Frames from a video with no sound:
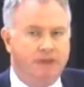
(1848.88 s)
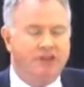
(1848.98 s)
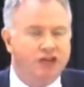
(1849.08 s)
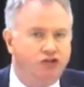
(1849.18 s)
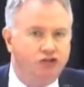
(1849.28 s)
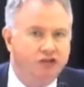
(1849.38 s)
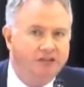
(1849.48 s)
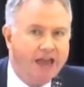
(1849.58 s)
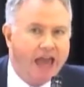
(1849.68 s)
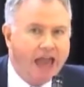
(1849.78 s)
They
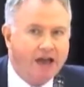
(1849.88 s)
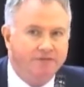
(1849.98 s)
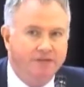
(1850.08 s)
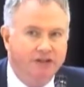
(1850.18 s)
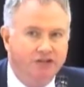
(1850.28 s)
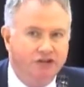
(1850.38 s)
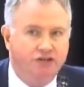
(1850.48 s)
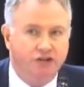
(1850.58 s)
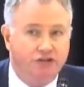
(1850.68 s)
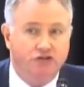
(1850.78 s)
shouldn't have to
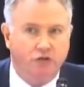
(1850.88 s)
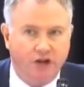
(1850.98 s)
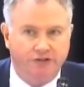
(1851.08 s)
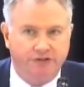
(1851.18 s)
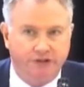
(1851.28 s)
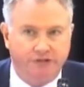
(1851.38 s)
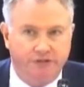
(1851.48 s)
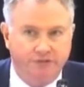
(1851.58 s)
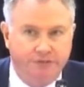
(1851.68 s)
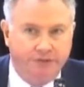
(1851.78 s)
just trust us.